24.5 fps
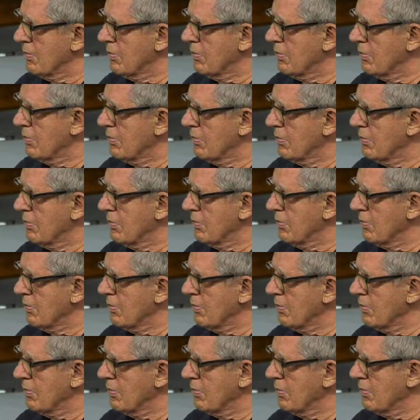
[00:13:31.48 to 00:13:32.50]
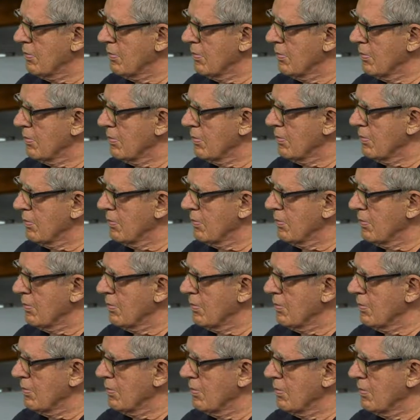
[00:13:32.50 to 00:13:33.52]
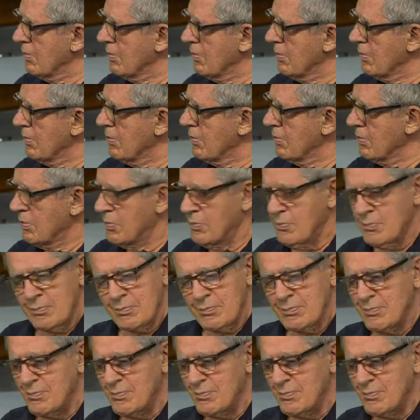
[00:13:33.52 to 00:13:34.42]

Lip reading: The person shown says nothing.